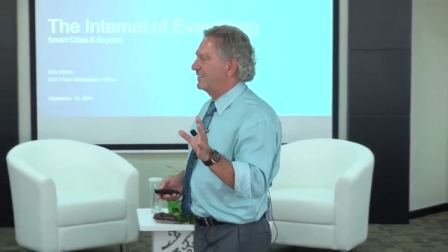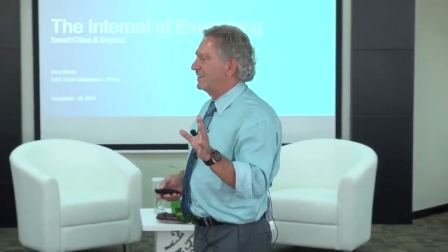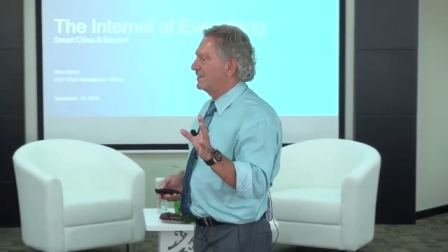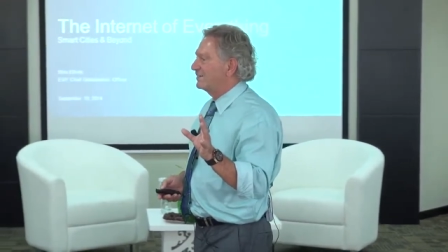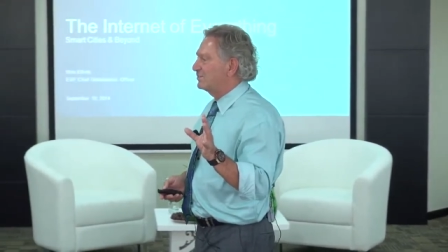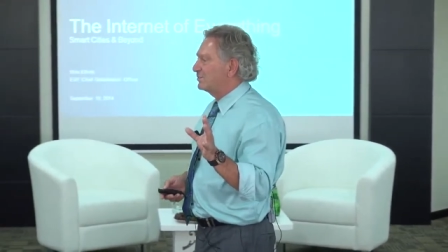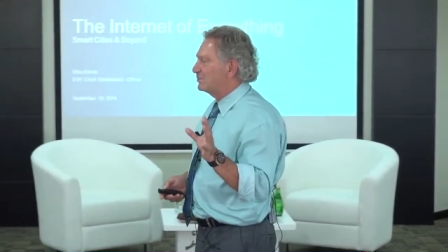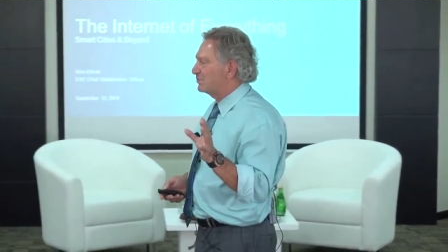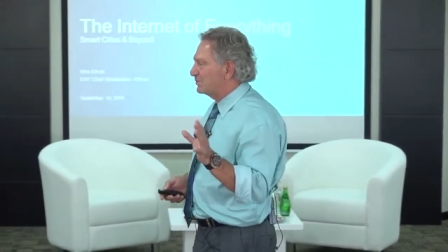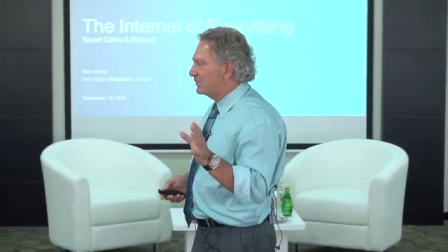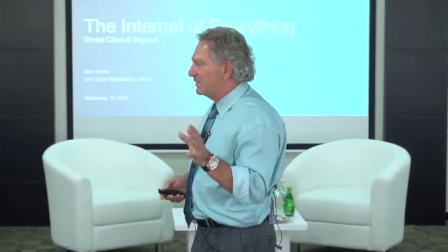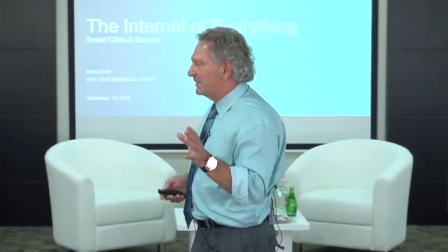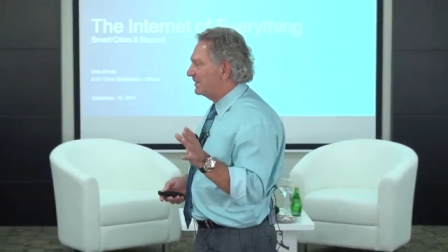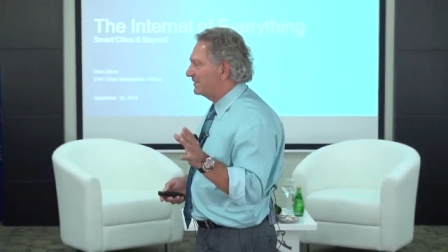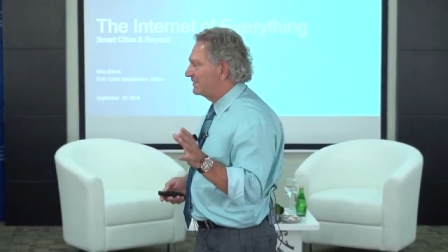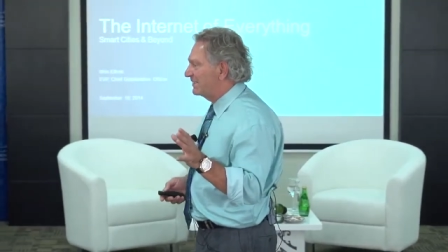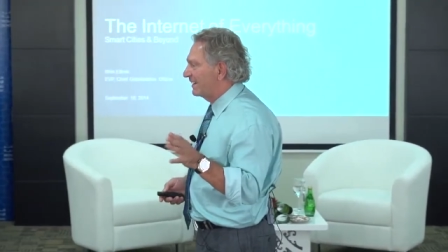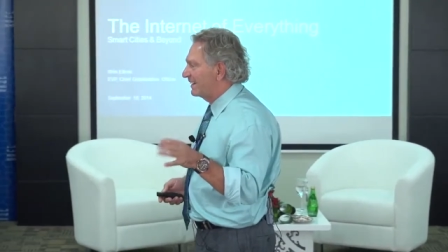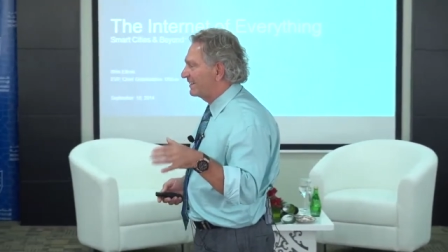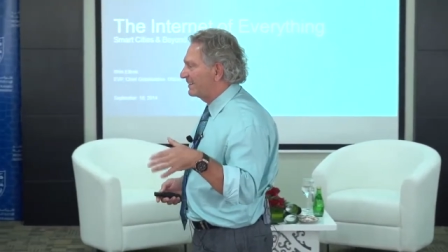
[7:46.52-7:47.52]
to really
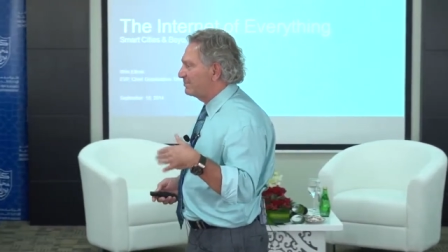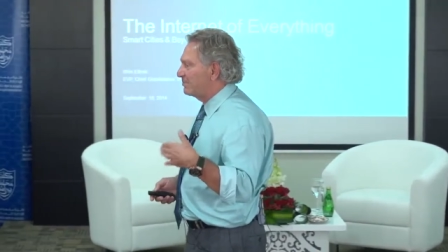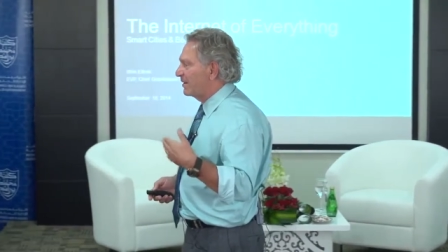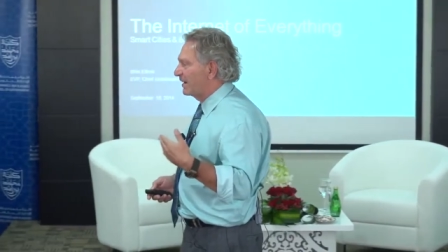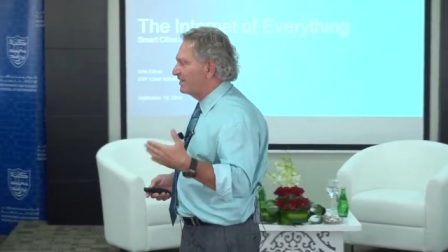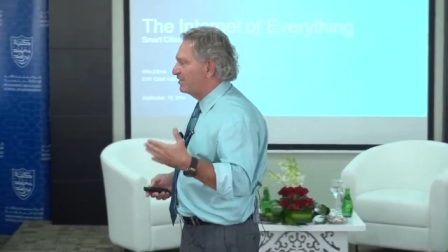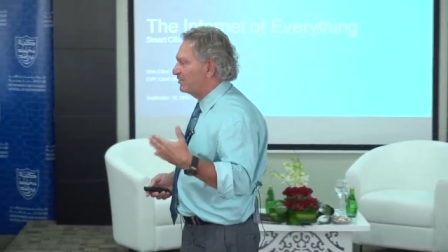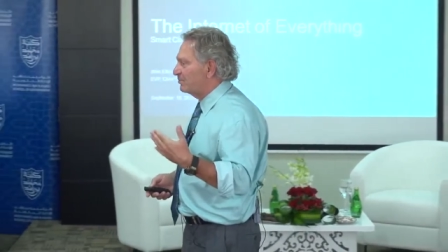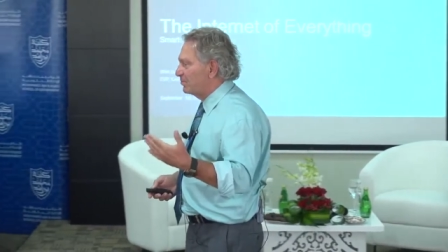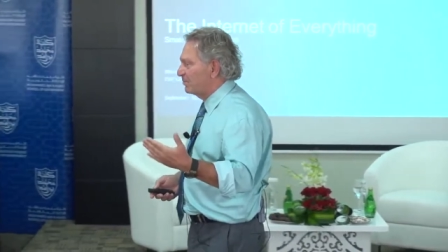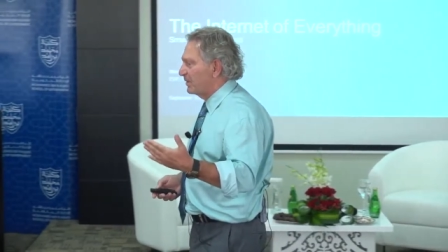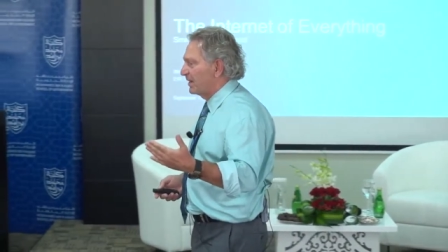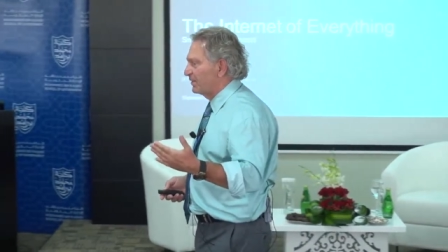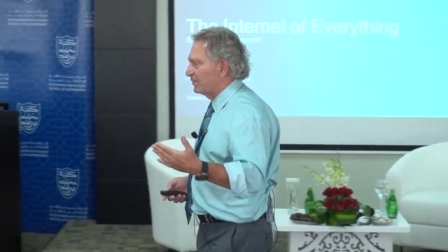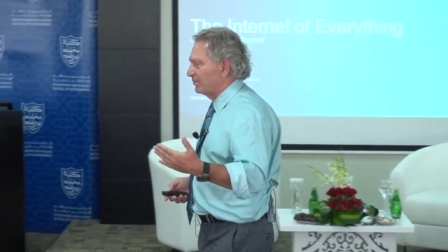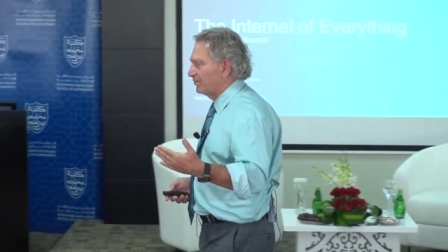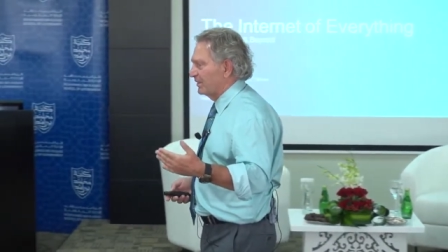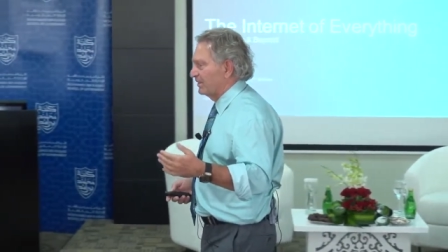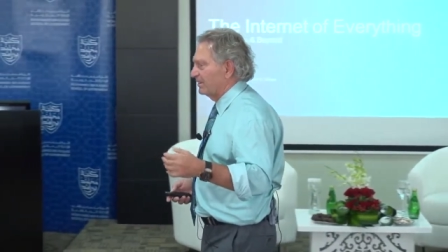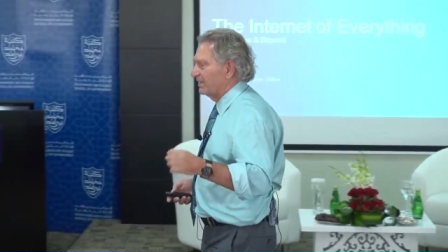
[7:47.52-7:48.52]
take the maximum
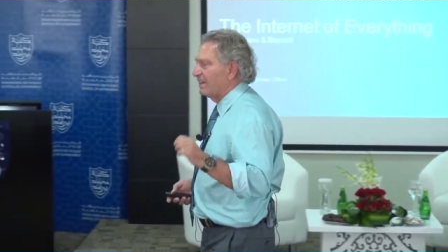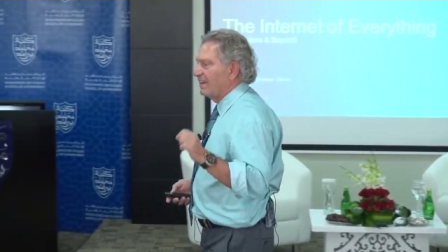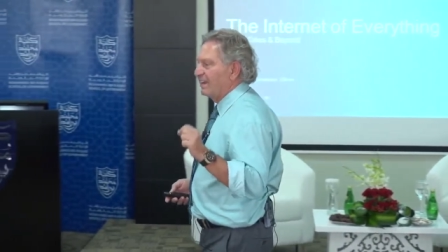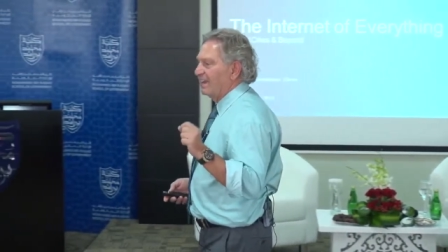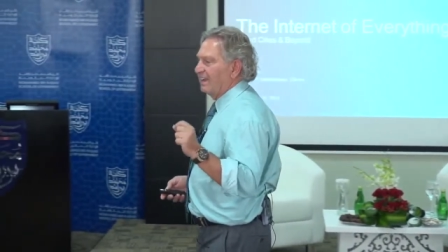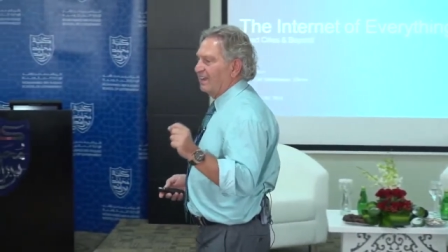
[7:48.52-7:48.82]
out of it.